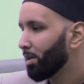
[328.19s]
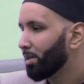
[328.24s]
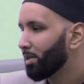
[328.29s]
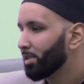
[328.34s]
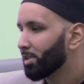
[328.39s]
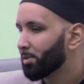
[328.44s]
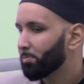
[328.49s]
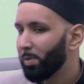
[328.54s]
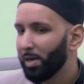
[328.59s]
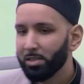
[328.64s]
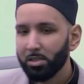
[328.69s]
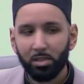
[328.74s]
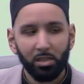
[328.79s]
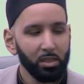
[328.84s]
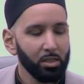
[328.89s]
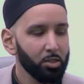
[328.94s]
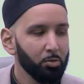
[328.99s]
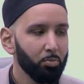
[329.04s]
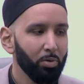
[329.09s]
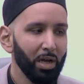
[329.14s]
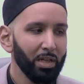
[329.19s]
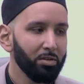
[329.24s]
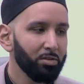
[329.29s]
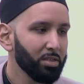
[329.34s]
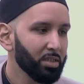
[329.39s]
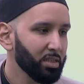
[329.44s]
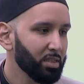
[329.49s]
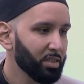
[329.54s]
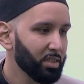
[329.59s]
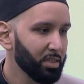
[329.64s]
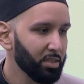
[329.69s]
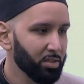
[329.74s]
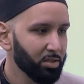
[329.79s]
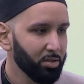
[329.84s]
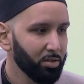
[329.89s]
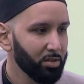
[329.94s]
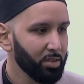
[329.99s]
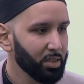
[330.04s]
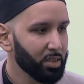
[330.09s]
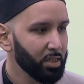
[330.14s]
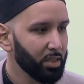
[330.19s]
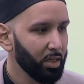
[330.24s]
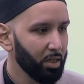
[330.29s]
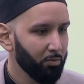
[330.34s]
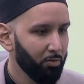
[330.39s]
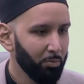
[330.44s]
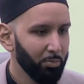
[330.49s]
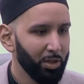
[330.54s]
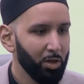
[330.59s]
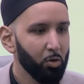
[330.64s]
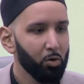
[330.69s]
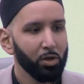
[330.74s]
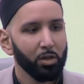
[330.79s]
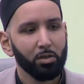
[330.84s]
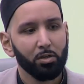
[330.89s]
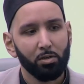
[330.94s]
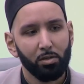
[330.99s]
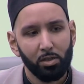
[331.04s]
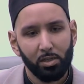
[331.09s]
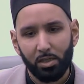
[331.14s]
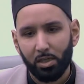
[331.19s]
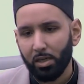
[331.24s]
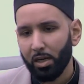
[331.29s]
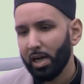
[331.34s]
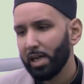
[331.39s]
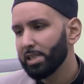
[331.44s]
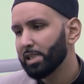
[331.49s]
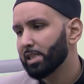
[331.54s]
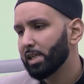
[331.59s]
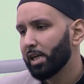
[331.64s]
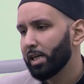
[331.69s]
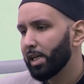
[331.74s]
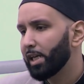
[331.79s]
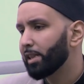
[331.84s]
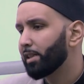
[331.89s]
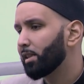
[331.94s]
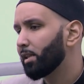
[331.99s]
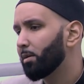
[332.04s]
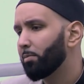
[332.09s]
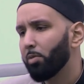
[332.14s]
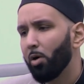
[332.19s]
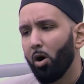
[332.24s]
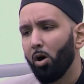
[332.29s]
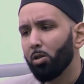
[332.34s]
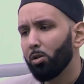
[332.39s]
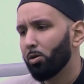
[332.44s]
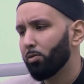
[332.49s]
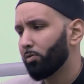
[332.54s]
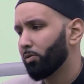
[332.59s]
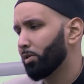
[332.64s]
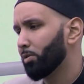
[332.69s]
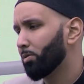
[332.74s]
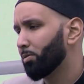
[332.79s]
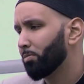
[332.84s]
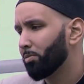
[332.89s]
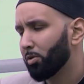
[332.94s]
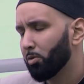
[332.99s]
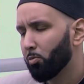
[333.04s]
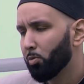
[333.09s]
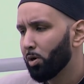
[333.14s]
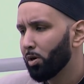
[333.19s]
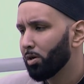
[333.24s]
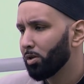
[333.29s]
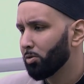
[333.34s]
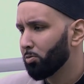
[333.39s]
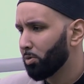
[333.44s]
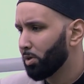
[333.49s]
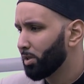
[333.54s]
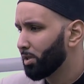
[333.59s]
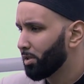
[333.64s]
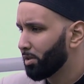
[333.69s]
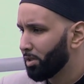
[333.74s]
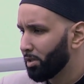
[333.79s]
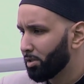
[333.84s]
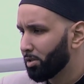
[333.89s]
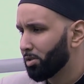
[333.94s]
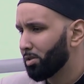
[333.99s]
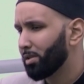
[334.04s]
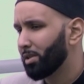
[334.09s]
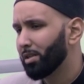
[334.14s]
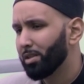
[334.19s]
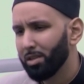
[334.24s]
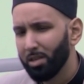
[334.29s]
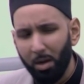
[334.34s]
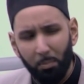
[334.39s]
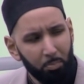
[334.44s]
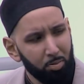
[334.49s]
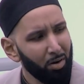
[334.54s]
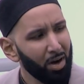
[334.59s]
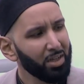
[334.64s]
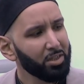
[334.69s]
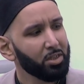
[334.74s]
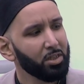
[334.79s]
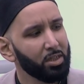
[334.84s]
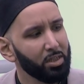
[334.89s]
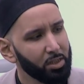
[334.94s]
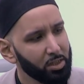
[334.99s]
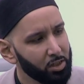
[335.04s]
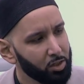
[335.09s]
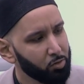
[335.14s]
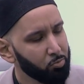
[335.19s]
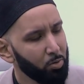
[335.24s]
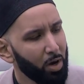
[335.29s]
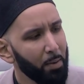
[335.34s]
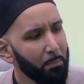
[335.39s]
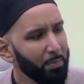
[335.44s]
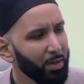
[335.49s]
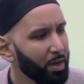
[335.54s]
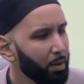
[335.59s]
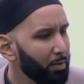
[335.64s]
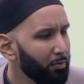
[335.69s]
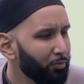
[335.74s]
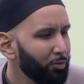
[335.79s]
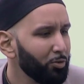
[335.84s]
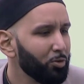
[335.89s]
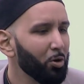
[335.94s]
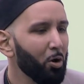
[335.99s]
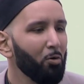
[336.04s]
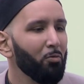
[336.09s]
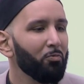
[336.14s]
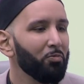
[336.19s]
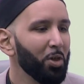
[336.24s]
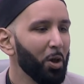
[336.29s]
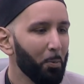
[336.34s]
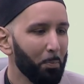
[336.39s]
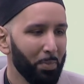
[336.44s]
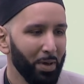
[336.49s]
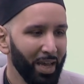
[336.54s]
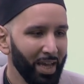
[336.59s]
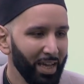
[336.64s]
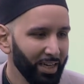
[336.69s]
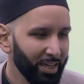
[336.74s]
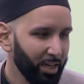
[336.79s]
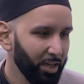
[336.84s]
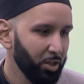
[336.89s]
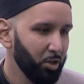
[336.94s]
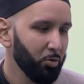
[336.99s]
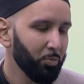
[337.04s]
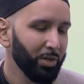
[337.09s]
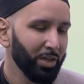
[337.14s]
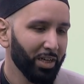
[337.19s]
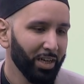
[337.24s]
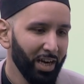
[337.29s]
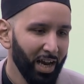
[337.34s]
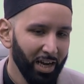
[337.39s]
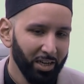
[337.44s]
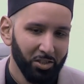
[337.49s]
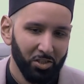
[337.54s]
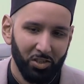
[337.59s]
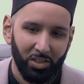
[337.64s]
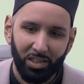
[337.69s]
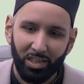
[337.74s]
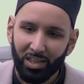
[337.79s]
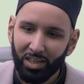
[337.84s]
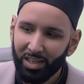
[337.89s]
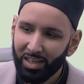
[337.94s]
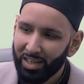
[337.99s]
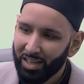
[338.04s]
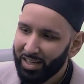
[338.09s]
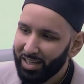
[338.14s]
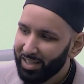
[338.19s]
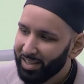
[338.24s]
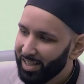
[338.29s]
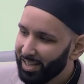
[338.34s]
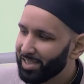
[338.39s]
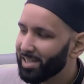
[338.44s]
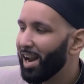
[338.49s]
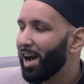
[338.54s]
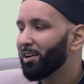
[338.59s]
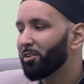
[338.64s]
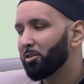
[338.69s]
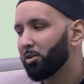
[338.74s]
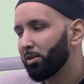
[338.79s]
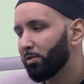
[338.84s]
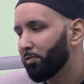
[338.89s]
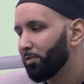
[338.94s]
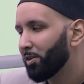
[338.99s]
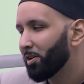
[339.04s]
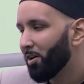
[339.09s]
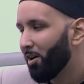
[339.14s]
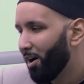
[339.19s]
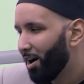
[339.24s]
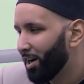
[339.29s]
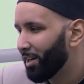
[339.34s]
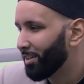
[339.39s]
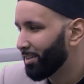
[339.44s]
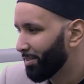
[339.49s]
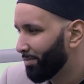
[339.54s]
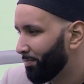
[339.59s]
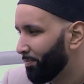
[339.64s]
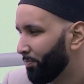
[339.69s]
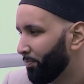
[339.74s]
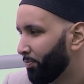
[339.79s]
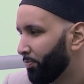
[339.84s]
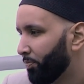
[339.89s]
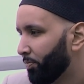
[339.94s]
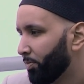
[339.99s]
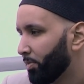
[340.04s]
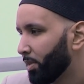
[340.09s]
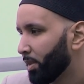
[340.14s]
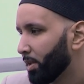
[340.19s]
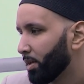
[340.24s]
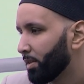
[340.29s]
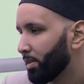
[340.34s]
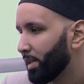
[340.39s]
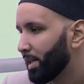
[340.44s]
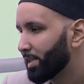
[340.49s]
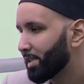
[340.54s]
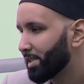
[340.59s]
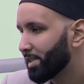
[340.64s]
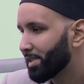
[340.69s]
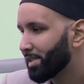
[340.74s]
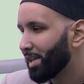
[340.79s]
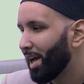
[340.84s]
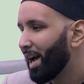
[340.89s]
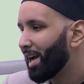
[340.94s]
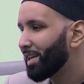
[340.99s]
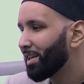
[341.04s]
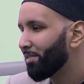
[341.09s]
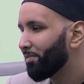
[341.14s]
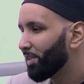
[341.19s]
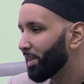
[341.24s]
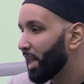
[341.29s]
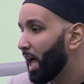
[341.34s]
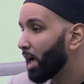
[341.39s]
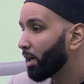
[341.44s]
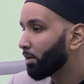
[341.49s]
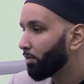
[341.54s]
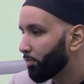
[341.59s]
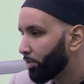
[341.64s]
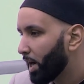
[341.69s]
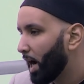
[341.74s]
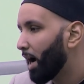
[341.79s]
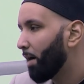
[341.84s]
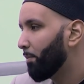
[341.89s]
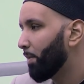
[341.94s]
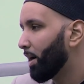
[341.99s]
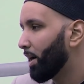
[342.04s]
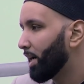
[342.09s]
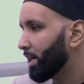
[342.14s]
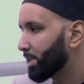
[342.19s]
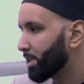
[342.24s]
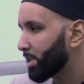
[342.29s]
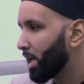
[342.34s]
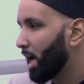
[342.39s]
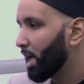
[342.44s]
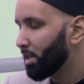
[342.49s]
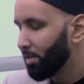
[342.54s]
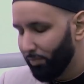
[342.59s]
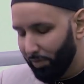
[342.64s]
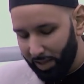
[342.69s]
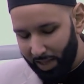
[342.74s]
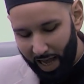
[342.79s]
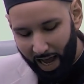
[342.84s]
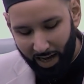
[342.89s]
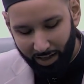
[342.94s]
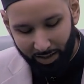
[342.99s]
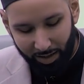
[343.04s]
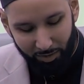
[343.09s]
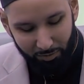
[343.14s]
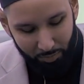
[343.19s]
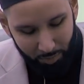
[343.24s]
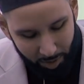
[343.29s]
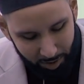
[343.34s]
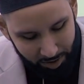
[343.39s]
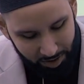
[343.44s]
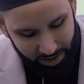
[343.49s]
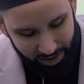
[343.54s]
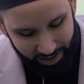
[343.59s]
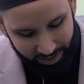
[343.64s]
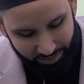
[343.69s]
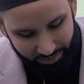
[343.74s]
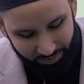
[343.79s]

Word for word: especially your brothers and sisters from the Uyghurs and Gaza and Idlib, all over the world where the oppression is just ramping up. If you don't feel pain in a human connection, that's not good for your heart. That's a sign of a lack of rahmah, a sign of a lack of mercy.